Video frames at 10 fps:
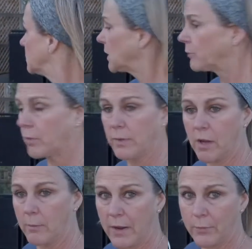and they'll probably
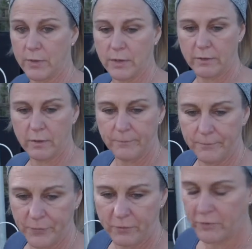come back with another
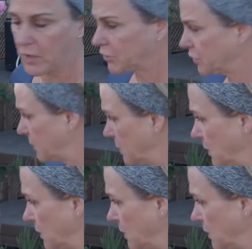flush.